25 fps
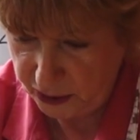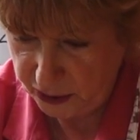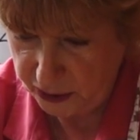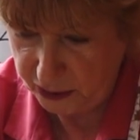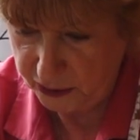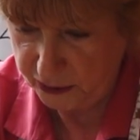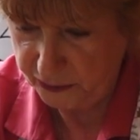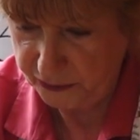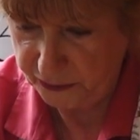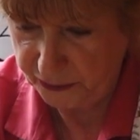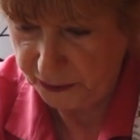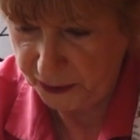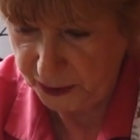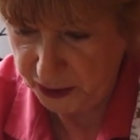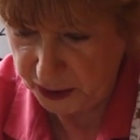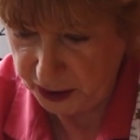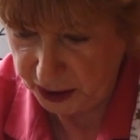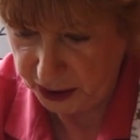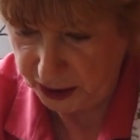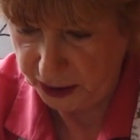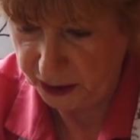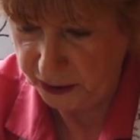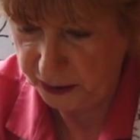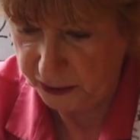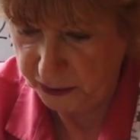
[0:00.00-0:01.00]
of the
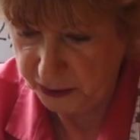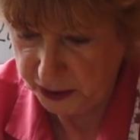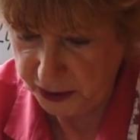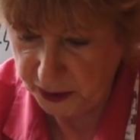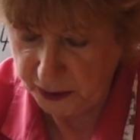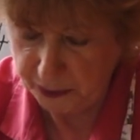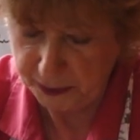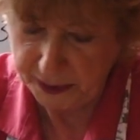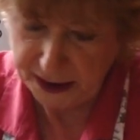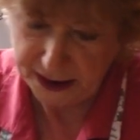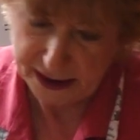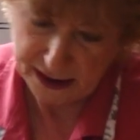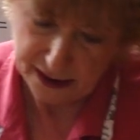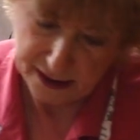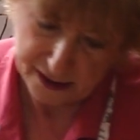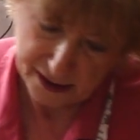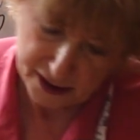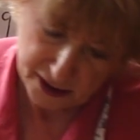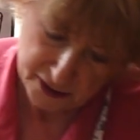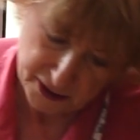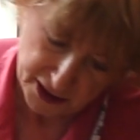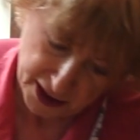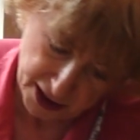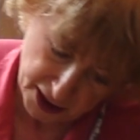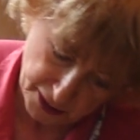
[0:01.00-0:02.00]
dough to the butter.
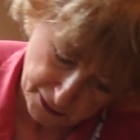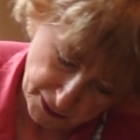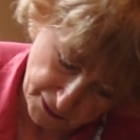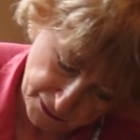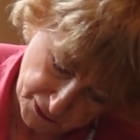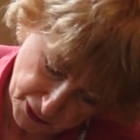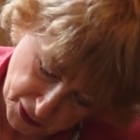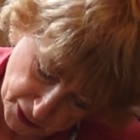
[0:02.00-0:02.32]
So now we've